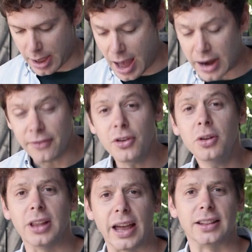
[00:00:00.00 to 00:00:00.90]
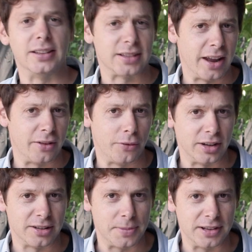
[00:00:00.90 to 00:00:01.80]
And if you like this kind of
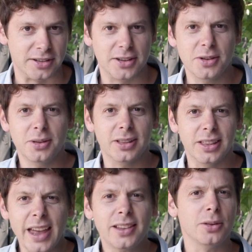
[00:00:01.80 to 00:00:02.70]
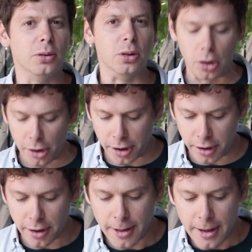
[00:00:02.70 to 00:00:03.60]
recipes, you like to
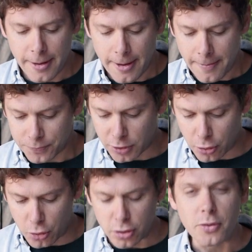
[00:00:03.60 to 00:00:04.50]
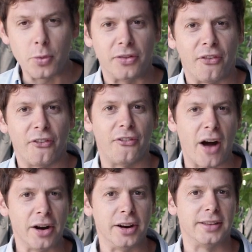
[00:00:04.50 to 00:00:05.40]
learn cooking with
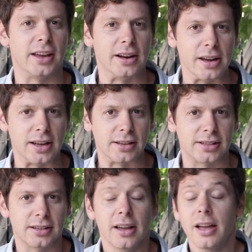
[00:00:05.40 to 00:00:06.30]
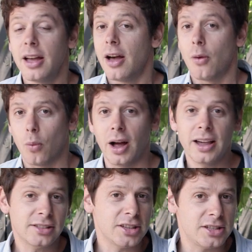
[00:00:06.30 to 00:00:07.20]
fire techniques, well,
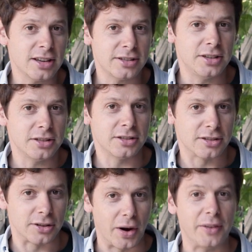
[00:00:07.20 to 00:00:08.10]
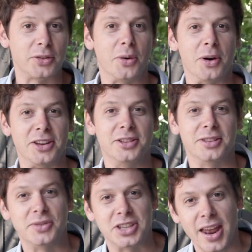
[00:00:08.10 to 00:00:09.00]
I suggest you subscribe to our
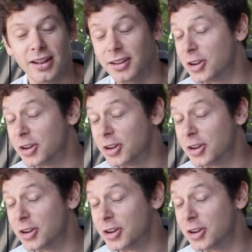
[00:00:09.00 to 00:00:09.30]
YouTube channel.